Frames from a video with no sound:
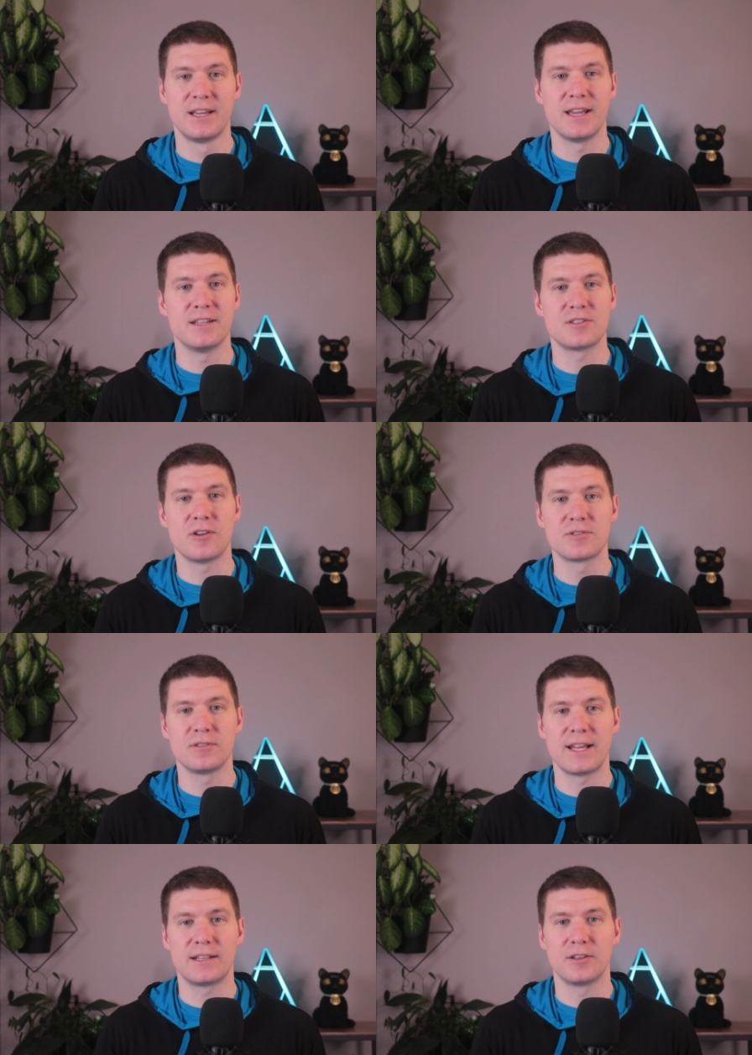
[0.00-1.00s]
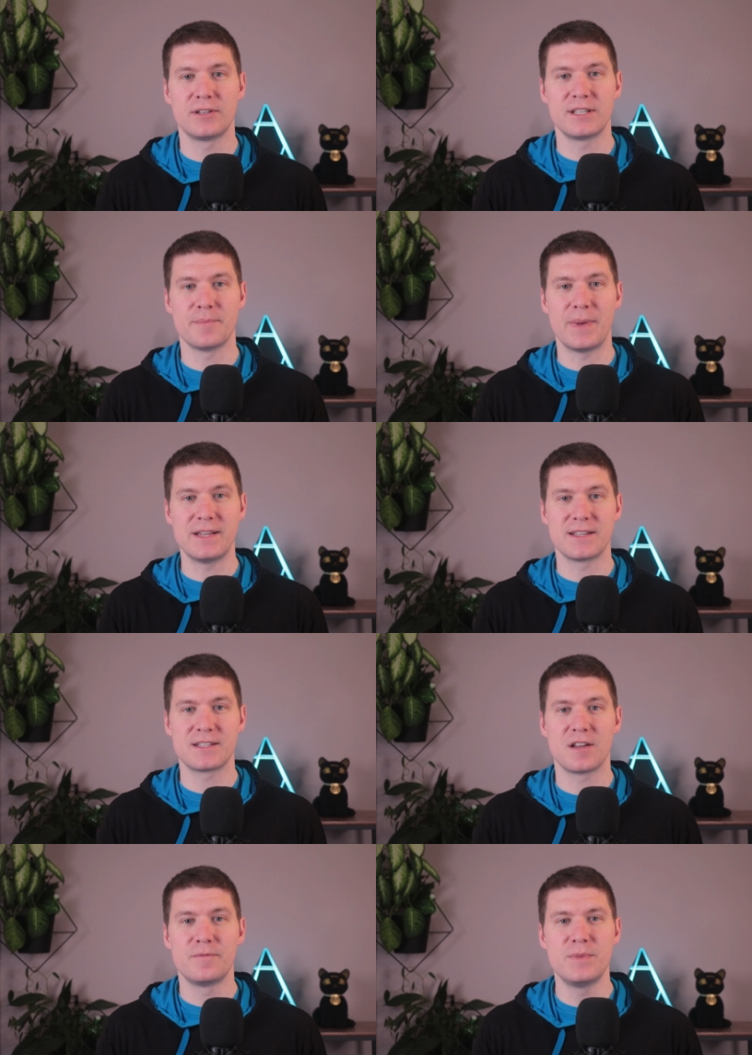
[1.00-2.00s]
It is also like learning the
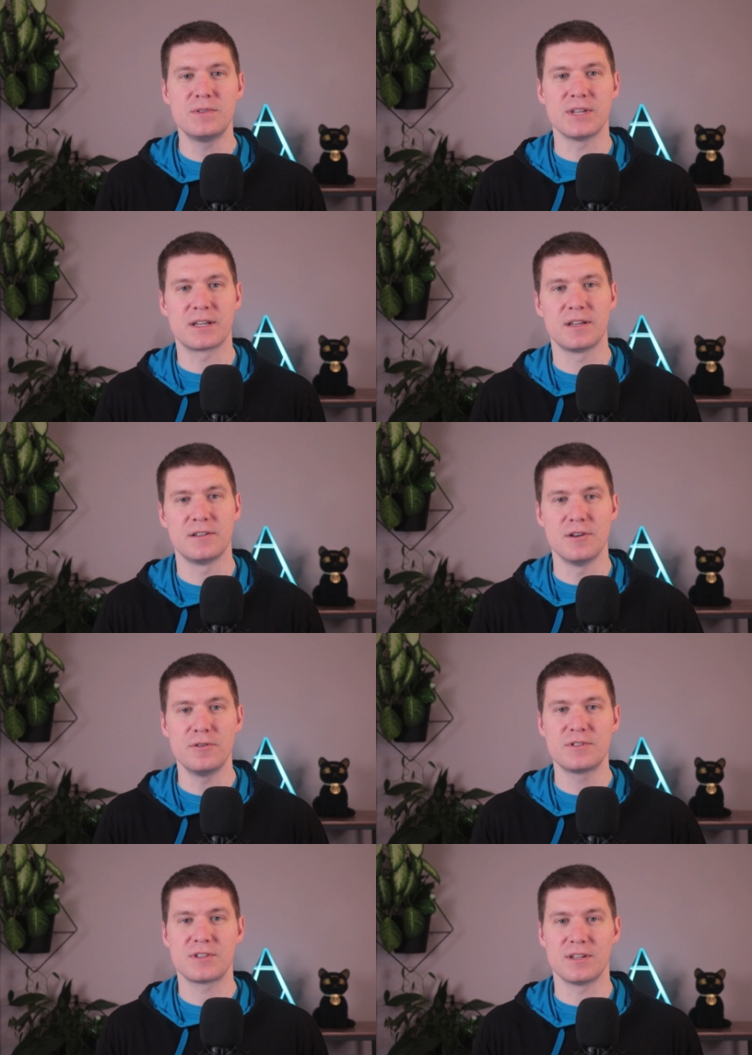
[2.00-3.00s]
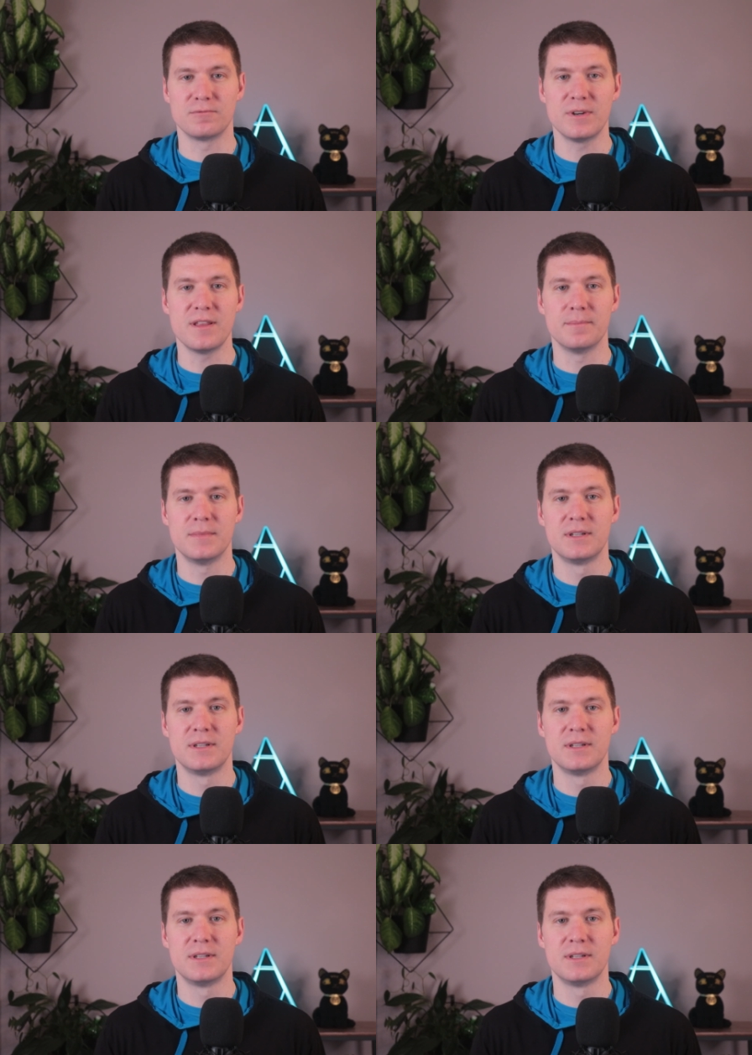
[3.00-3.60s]
basics of music, notes, and rhythm.